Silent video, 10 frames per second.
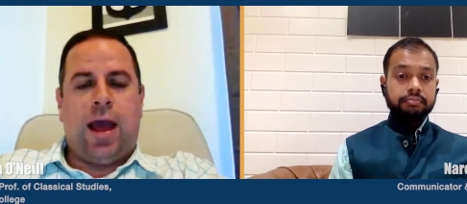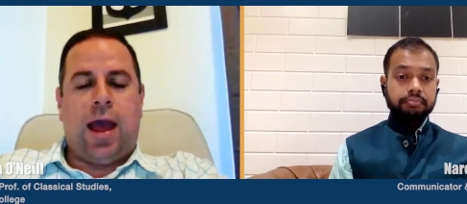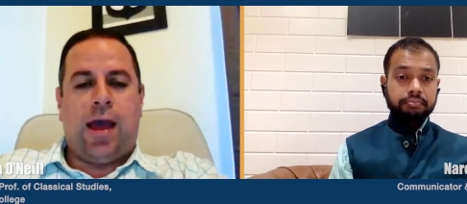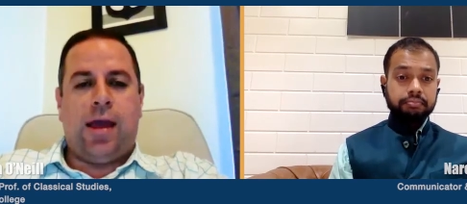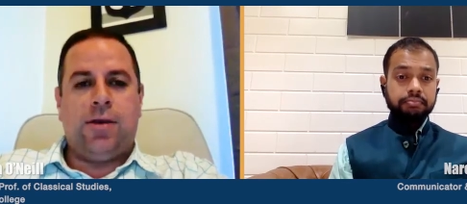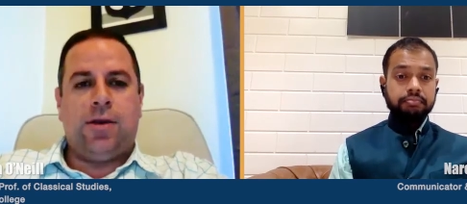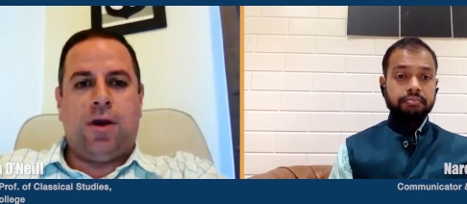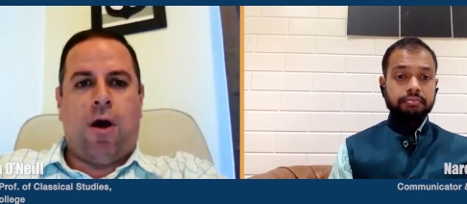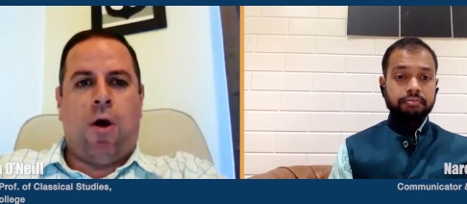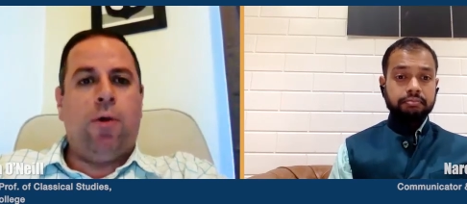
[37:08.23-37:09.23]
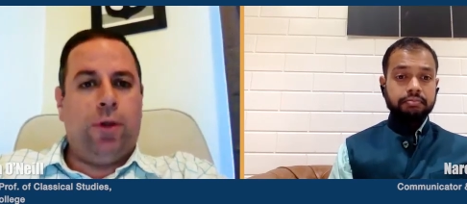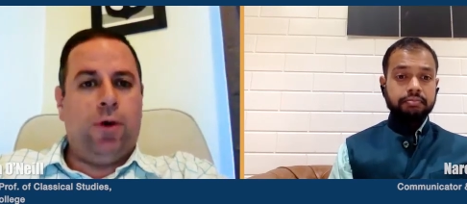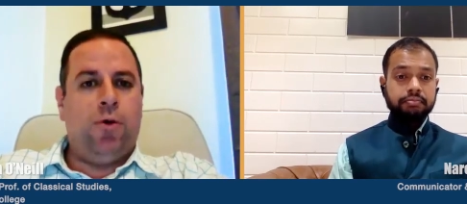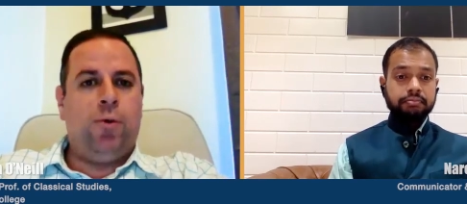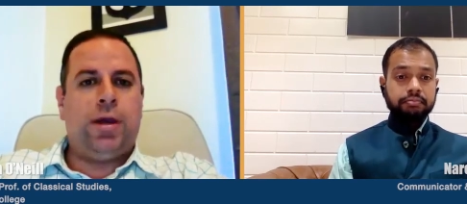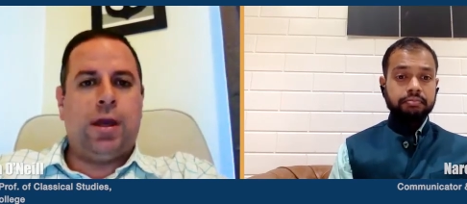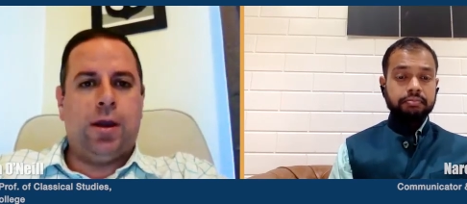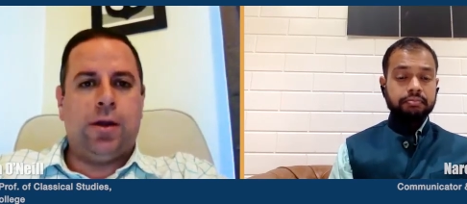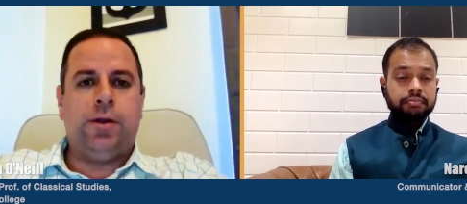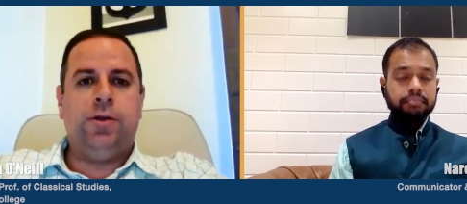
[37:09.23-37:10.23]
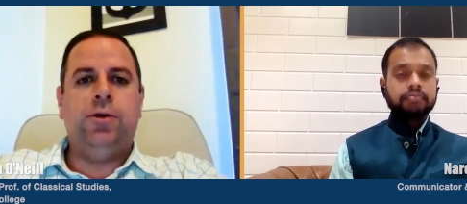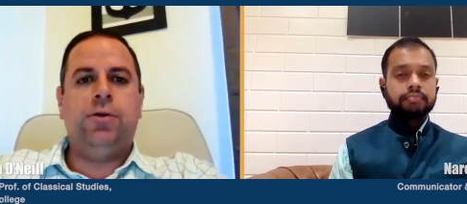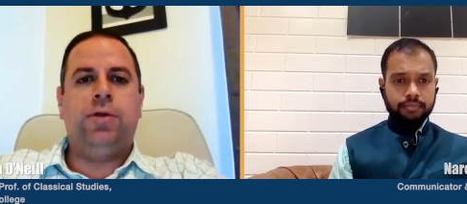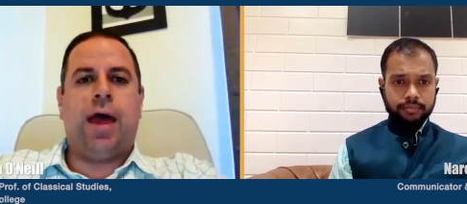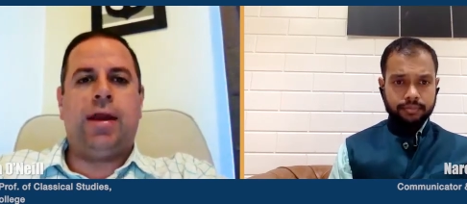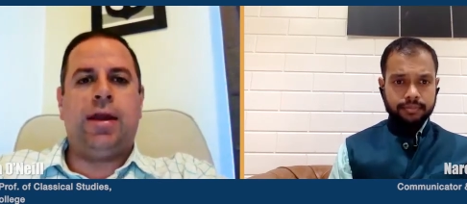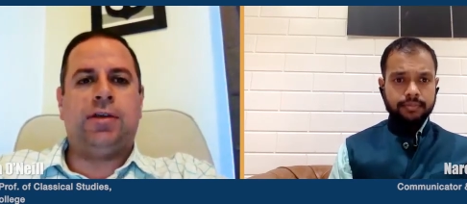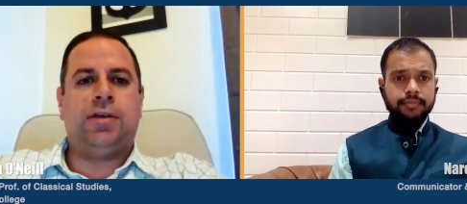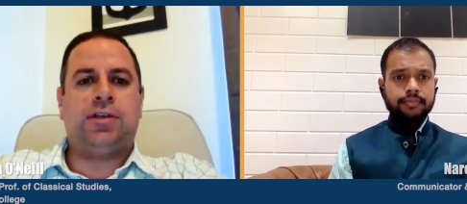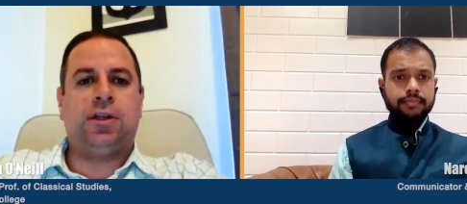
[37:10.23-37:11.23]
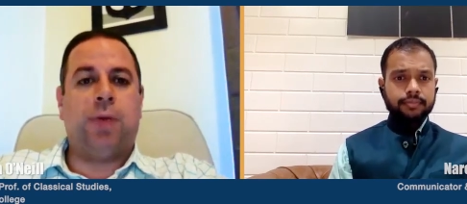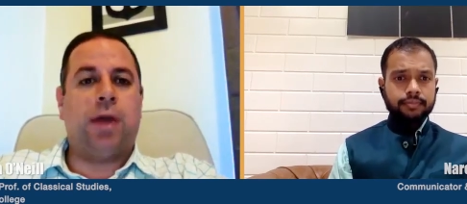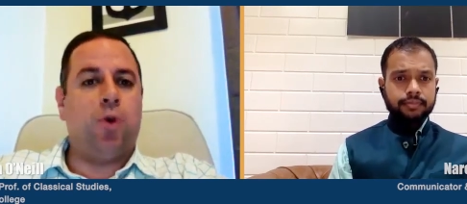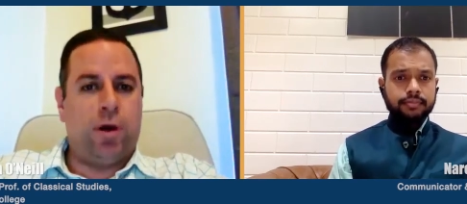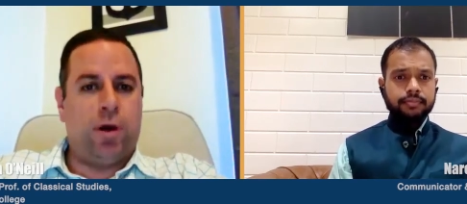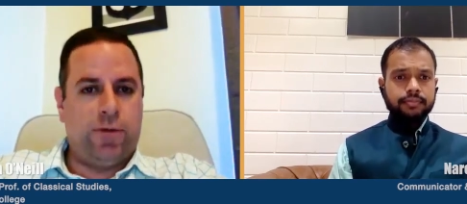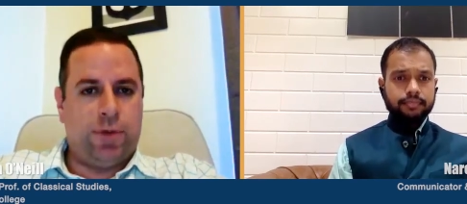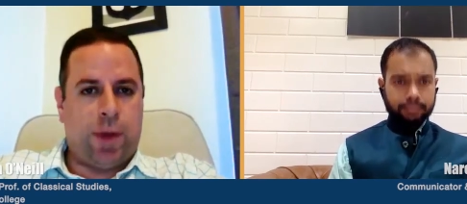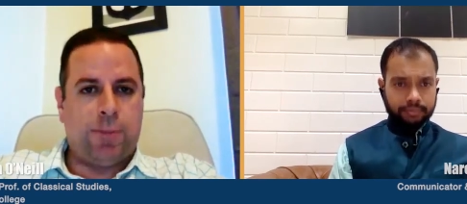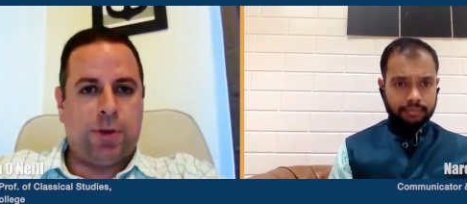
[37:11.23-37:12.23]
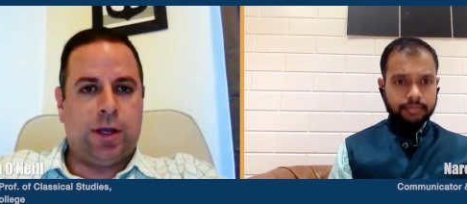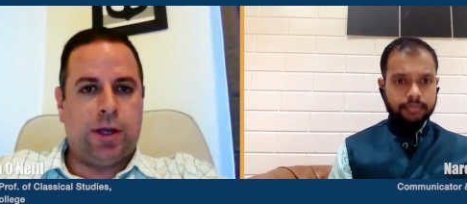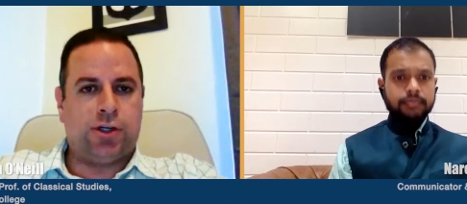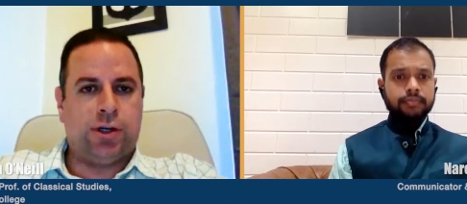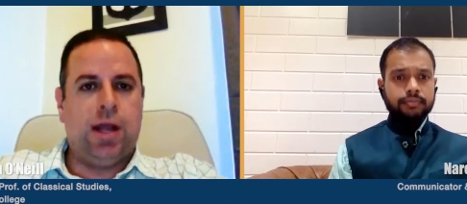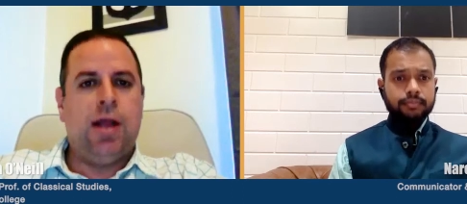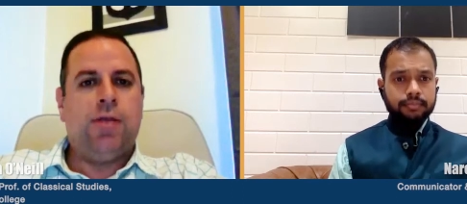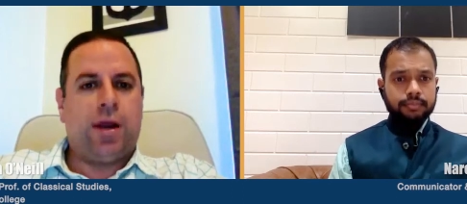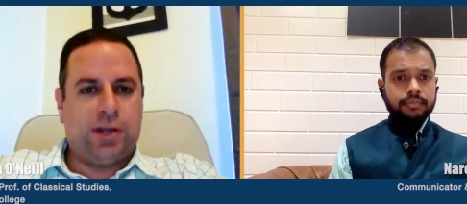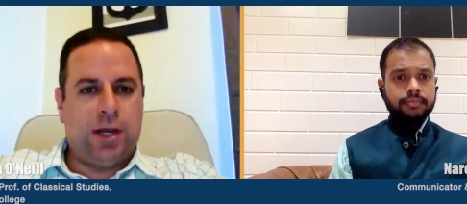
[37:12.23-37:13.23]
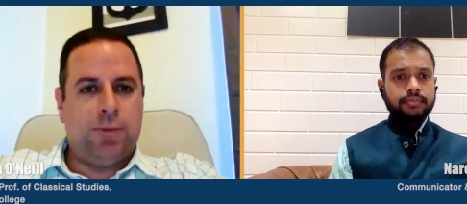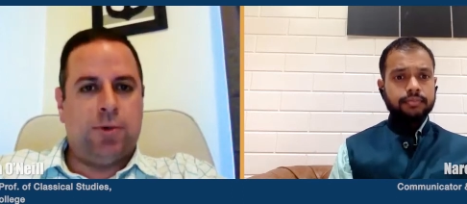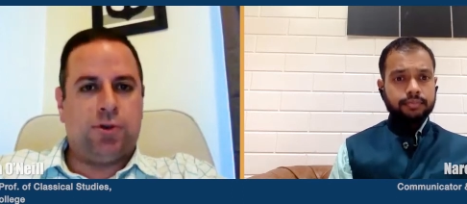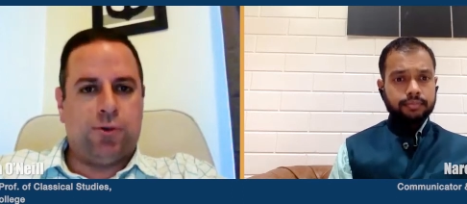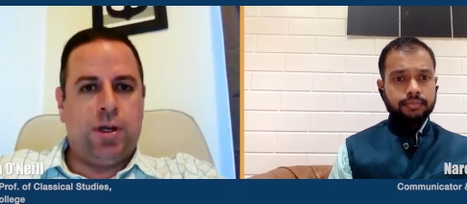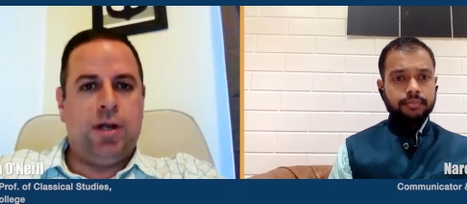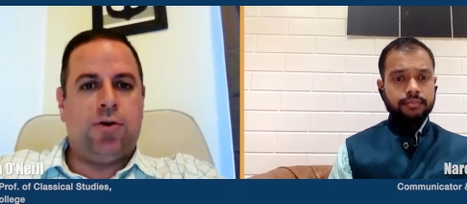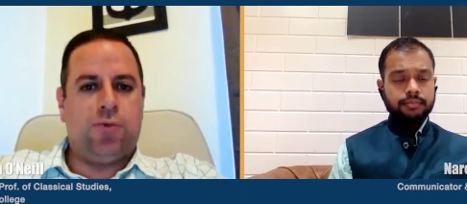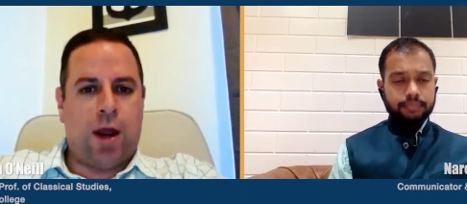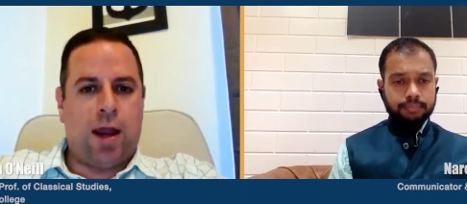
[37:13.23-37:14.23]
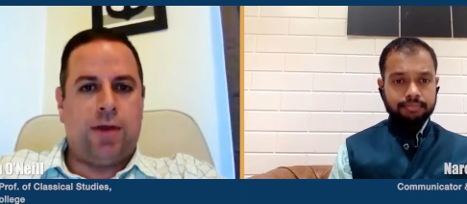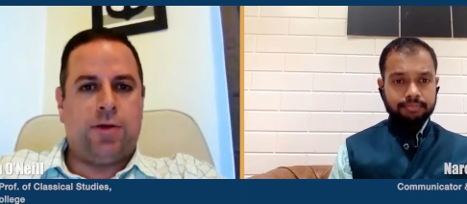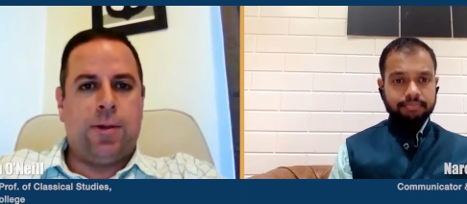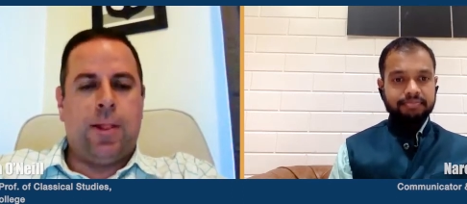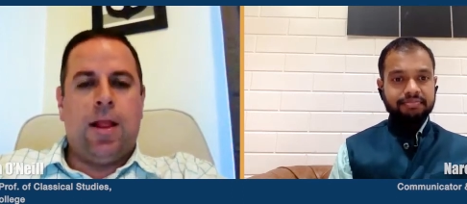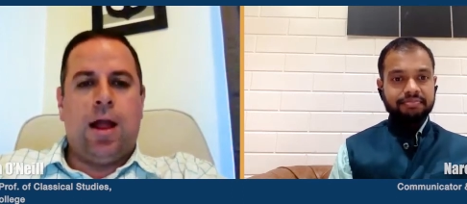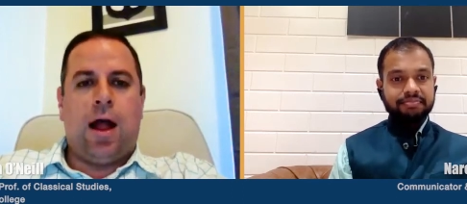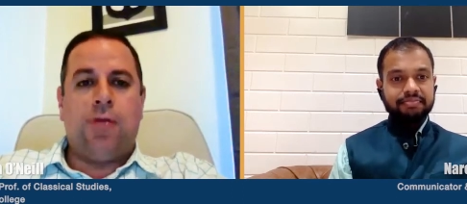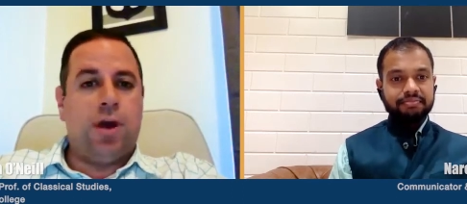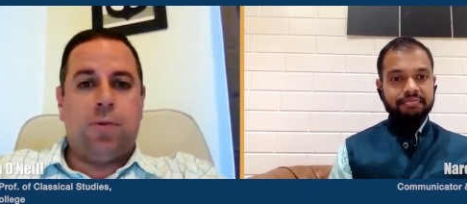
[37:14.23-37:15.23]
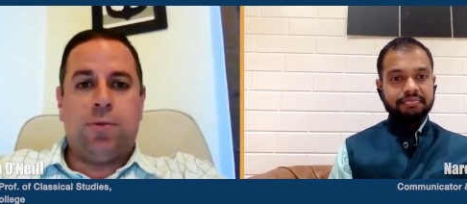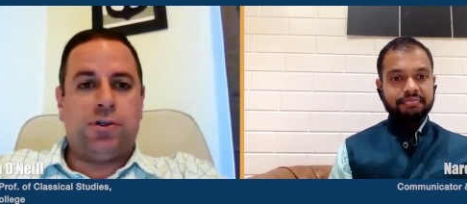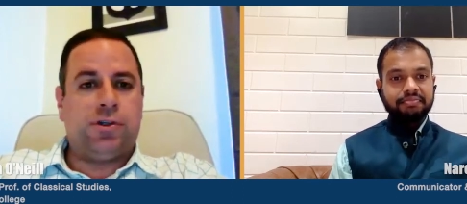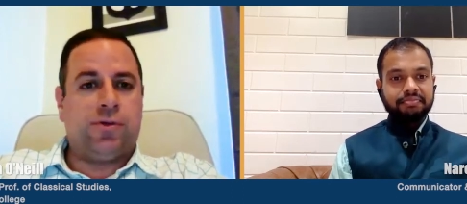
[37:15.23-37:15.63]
Speaker 1: And although we can conclude that it is still a minority of the population that is able to read and write, uh, the numbers